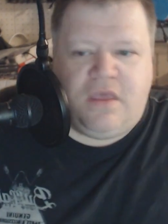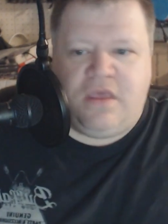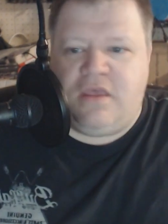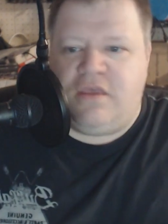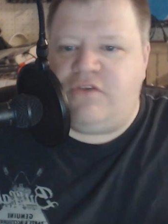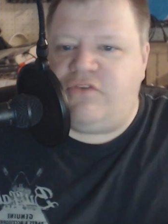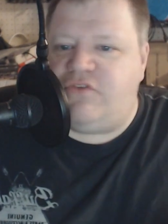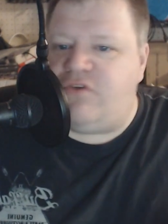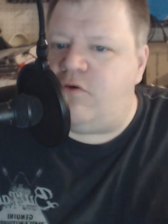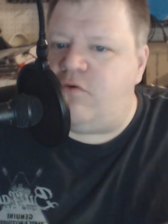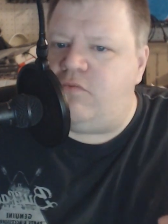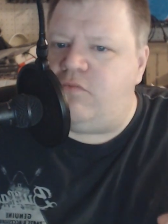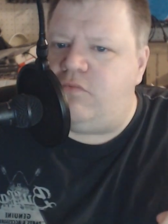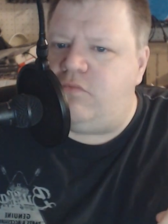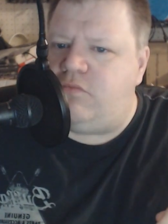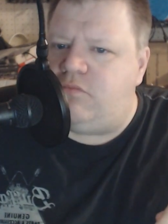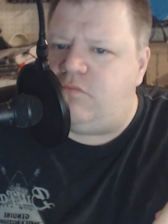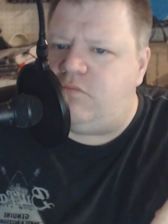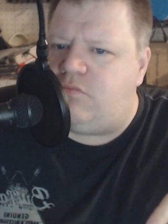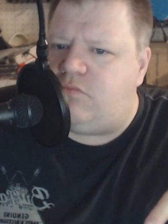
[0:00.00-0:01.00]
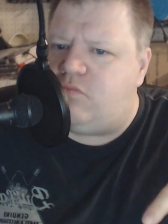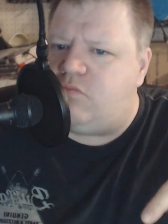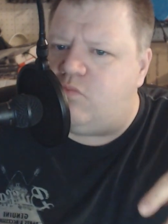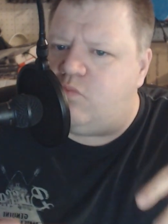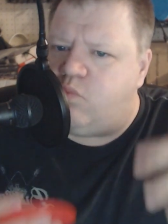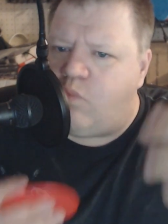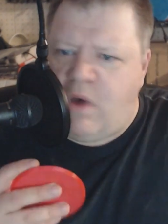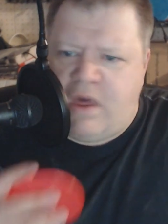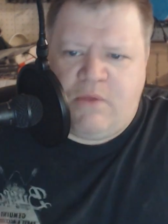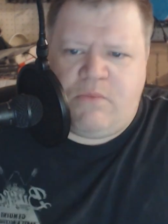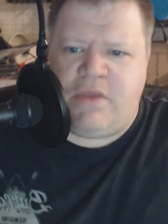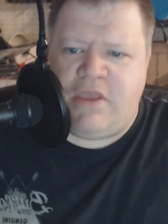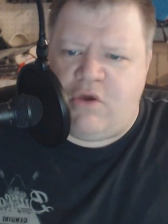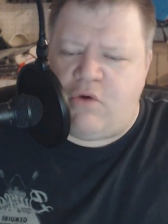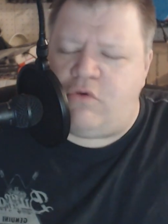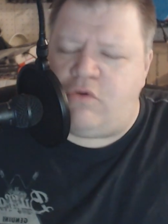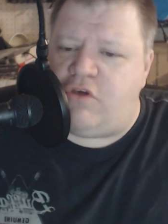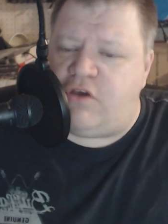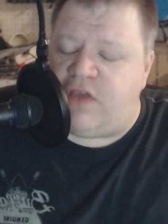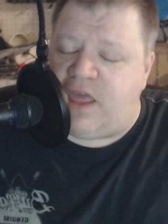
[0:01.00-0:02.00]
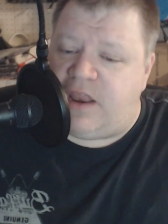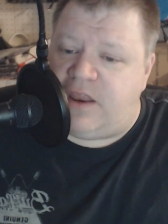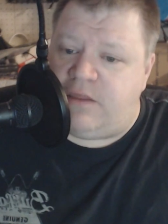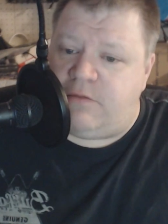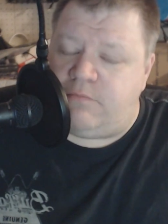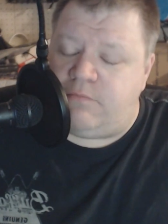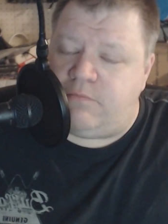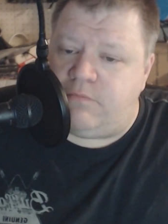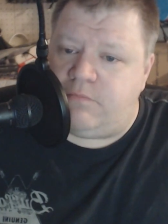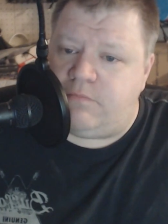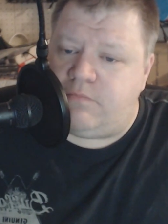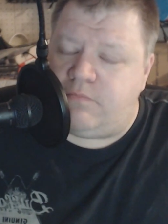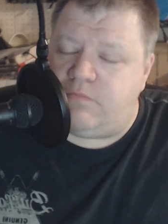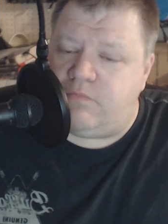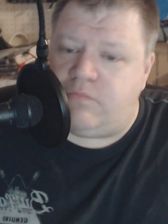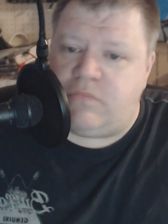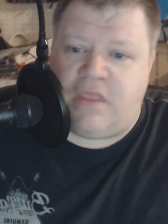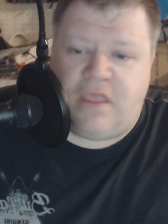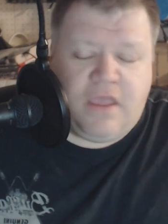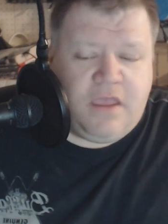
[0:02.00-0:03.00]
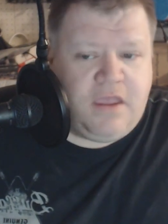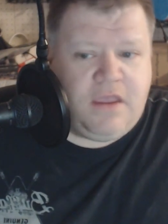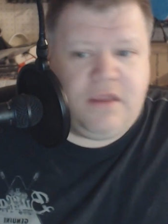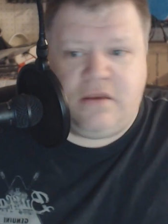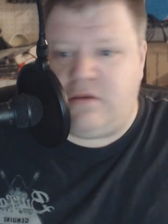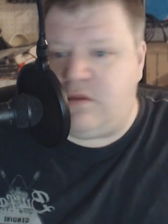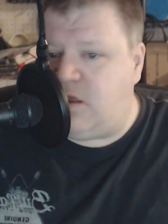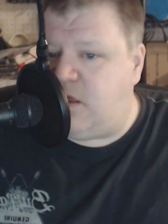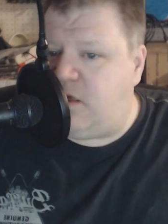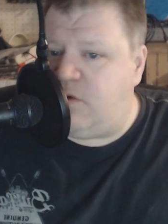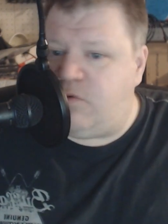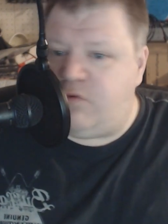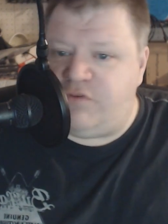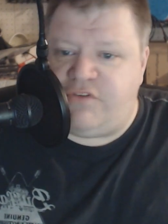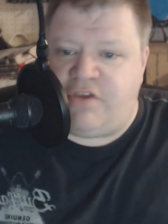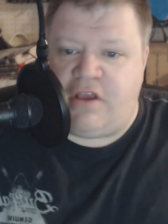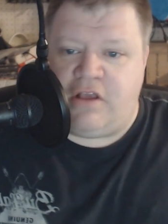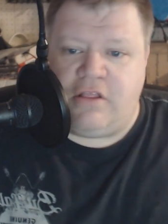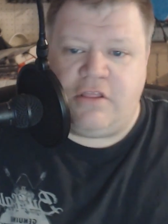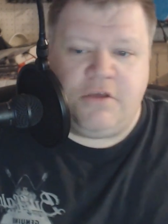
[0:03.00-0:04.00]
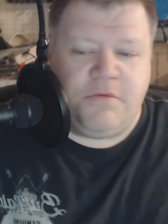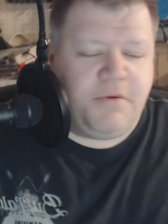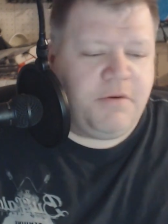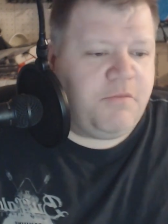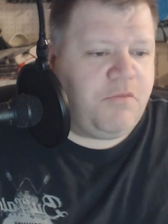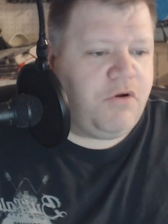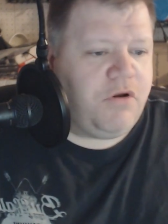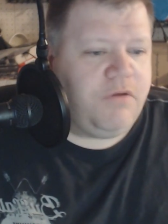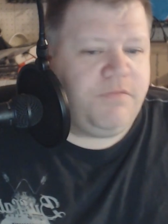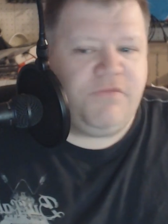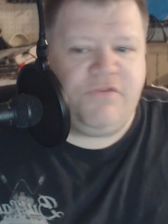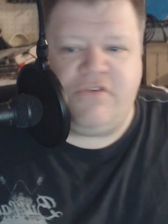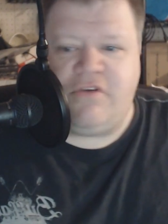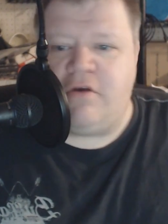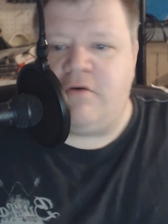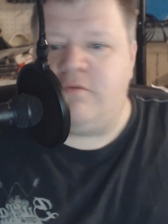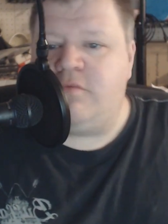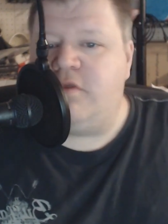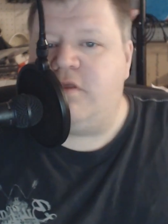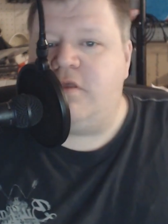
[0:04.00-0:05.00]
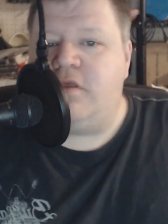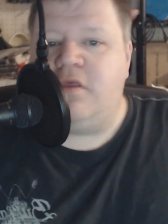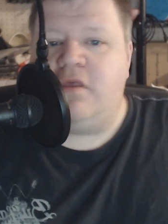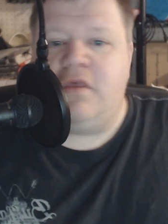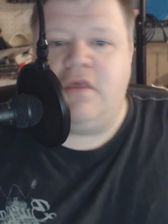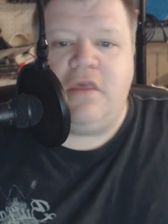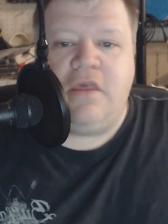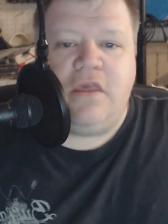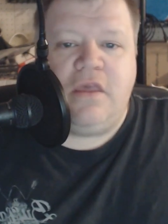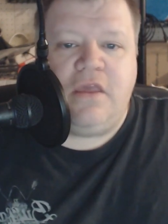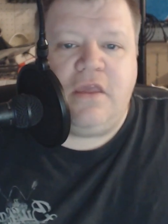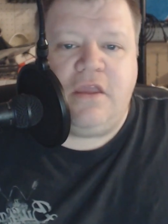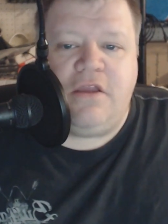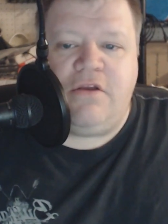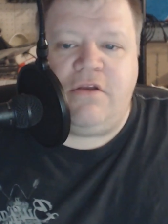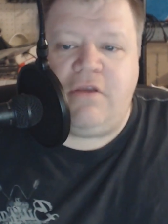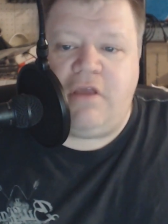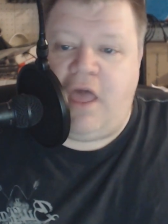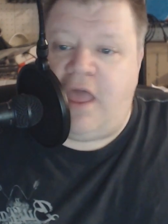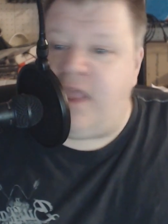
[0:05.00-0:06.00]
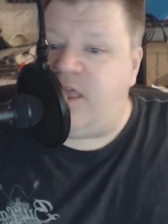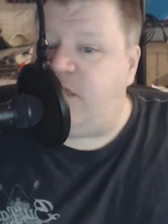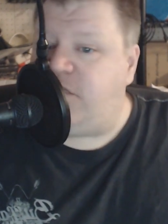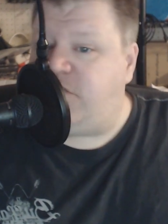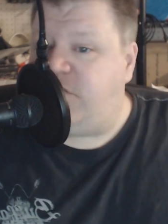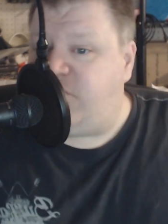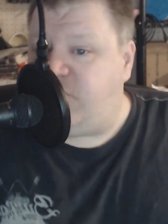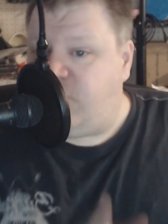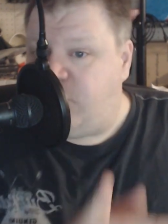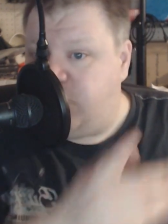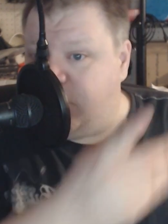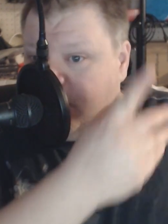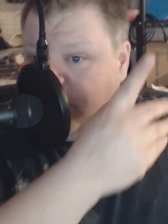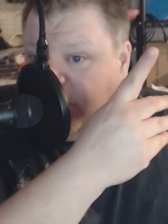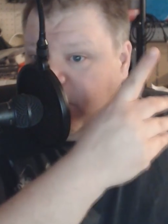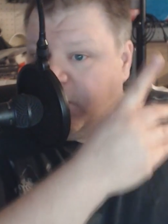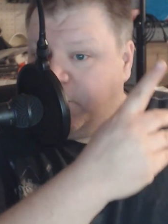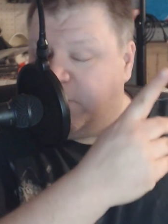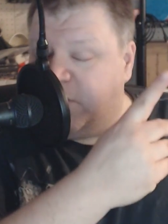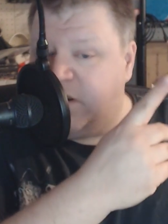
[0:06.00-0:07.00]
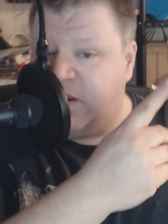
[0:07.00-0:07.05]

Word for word: So why don't we go look at it and uh, we'll talk a little bit more. So, here, I got this all loaded up right